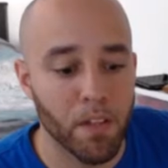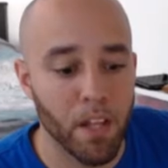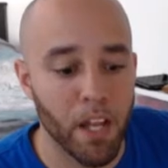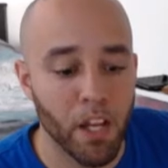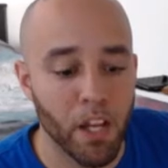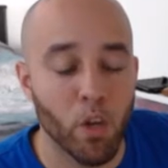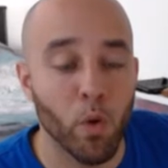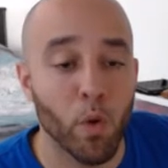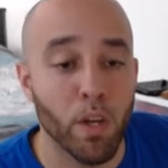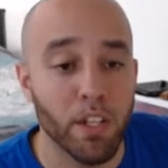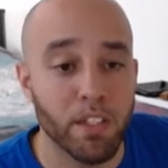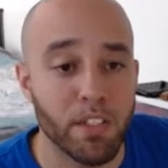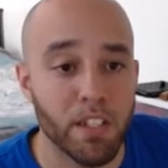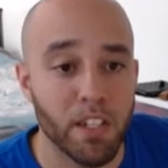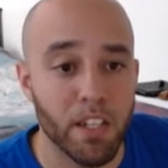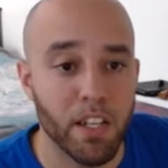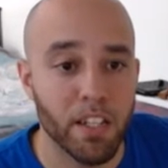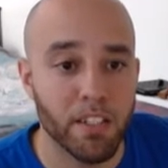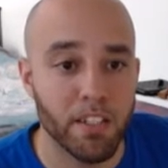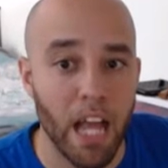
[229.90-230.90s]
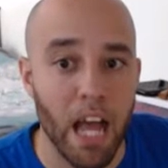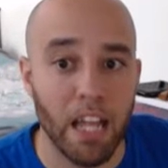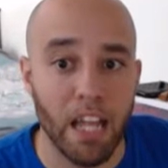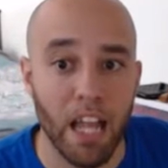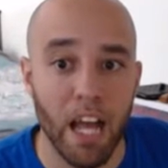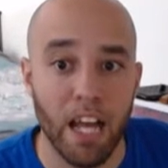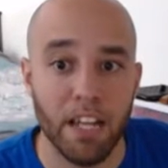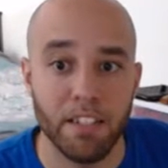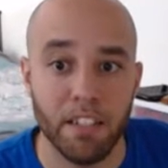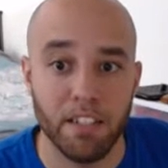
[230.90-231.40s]
increasing his
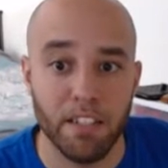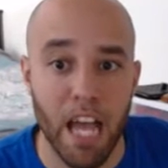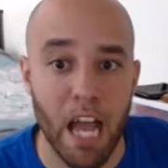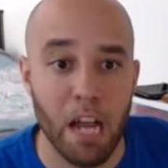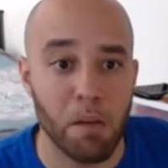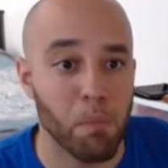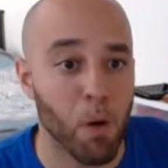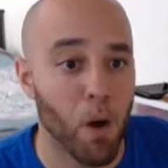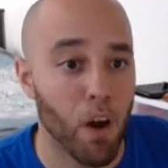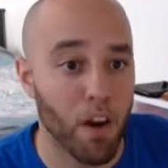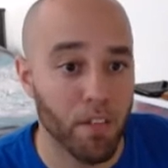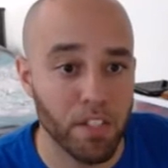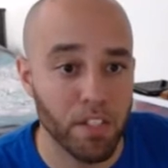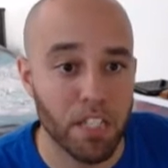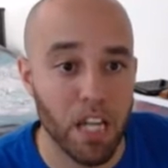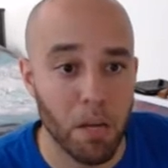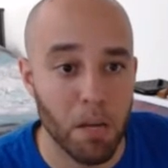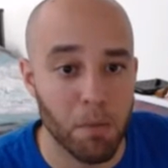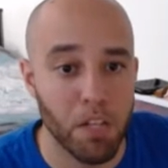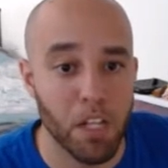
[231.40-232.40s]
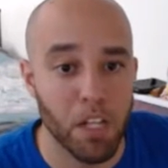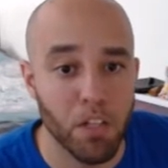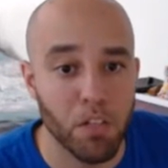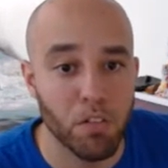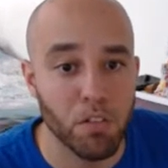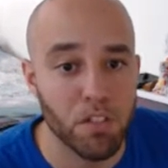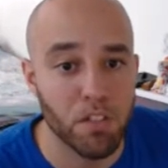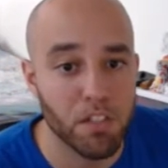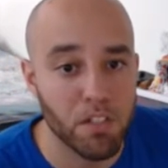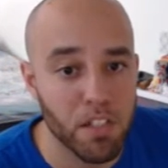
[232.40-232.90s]
ally's attack bar every time he
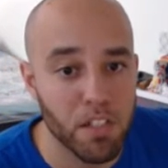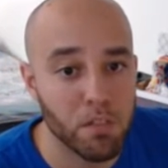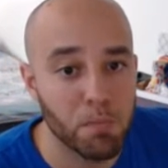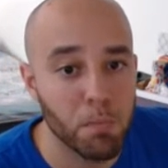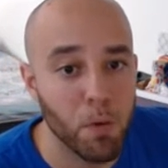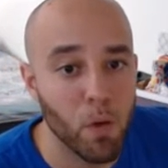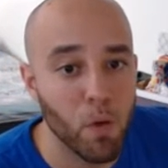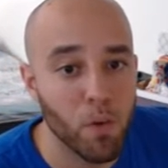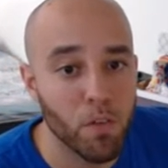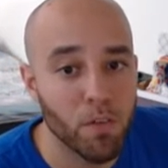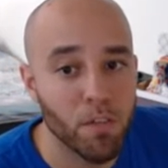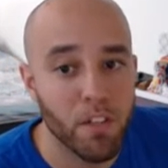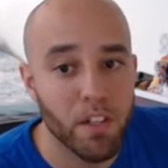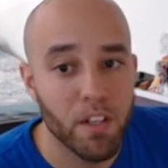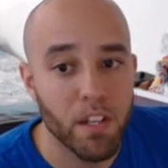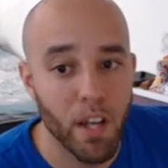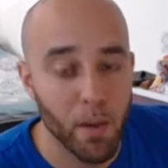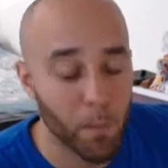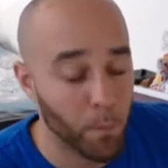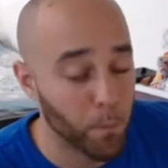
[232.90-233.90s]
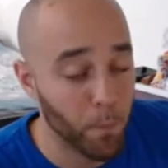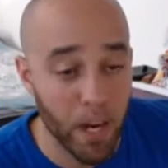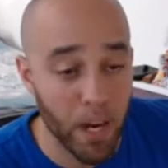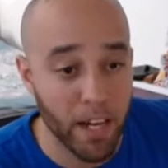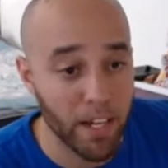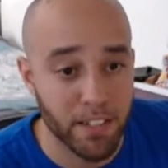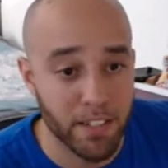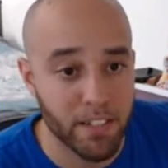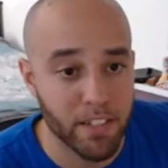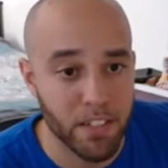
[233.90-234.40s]
uses this move.
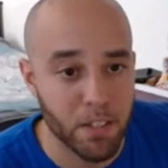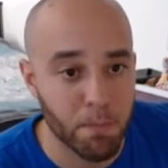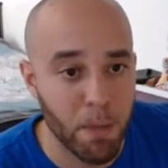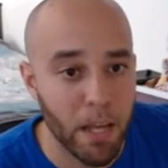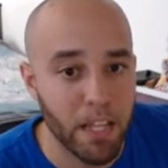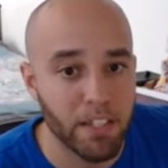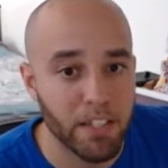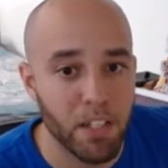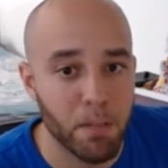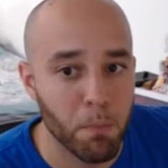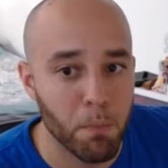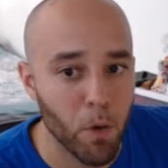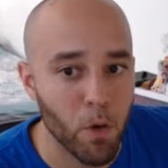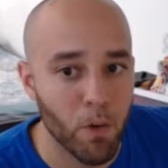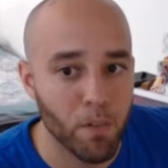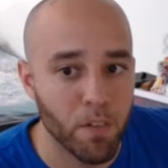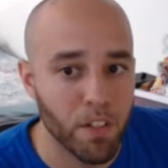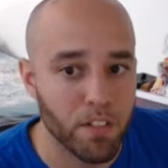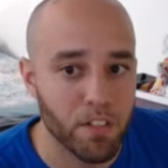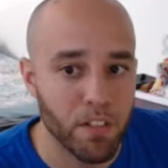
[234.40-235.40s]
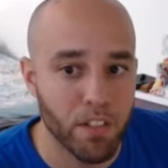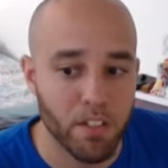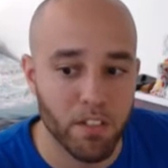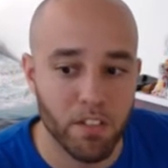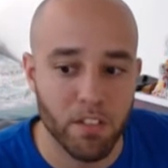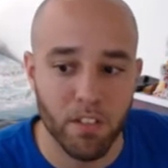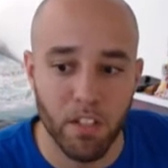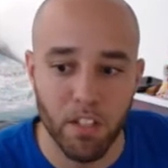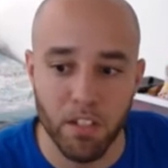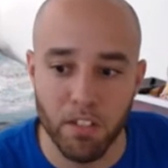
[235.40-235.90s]
And it's his basic move,
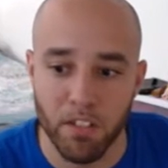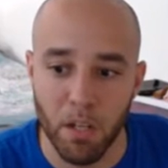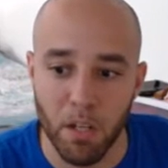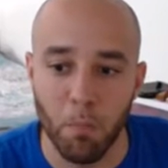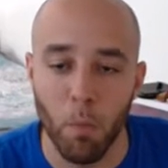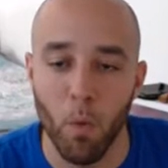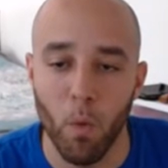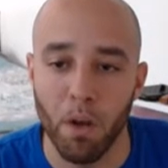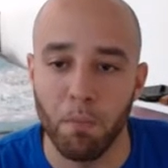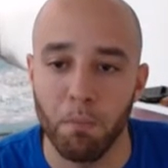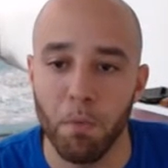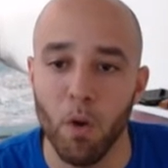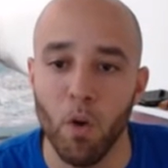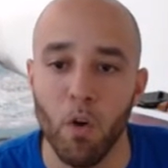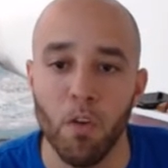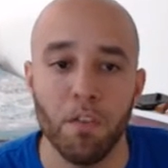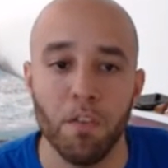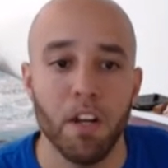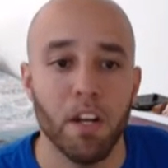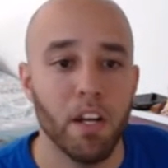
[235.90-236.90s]
his number 1 move.